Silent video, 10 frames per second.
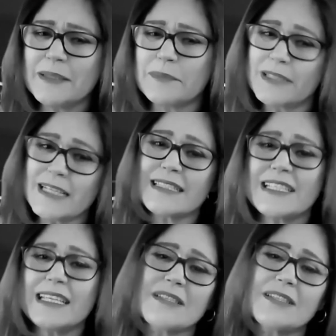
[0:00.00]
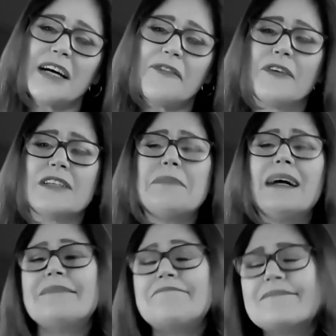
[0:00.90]
His team suffers,
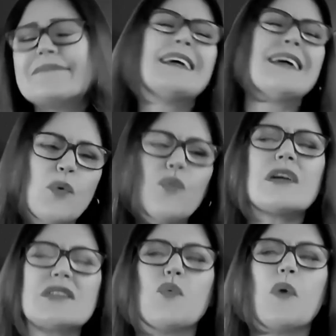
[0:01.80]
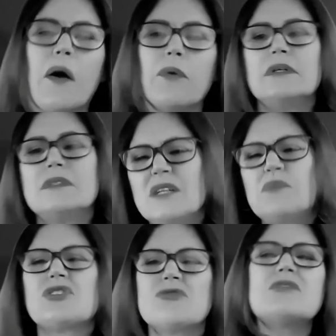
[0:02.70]
but works well. The
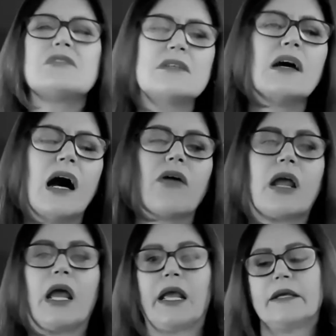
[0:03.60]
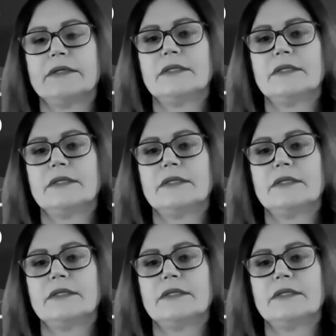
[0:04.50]
results are okay.